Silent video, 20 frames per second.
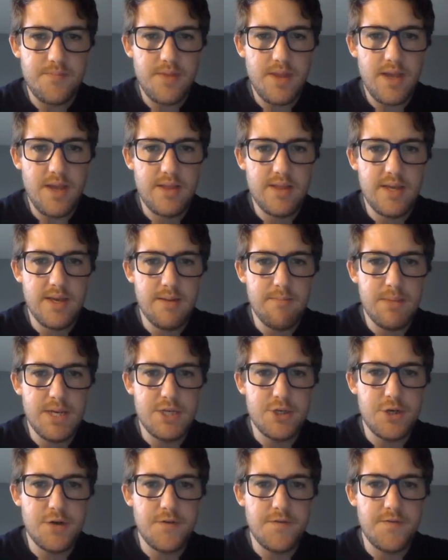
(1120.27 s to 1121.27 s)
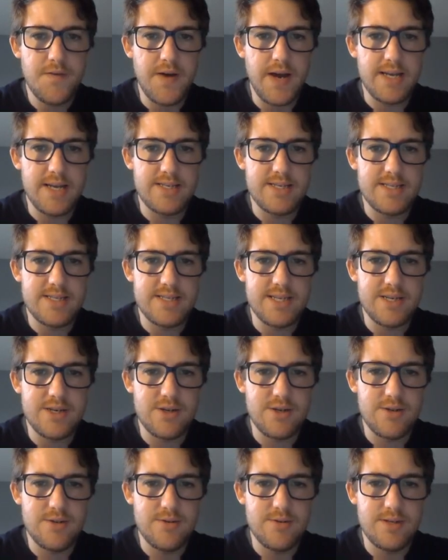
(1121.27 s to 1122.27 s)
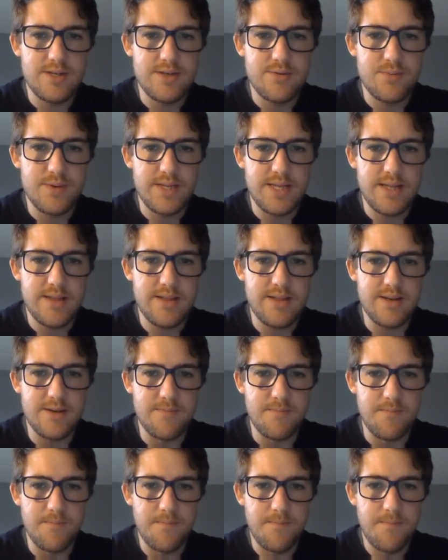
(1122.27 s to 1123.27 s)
the emission factors included within them.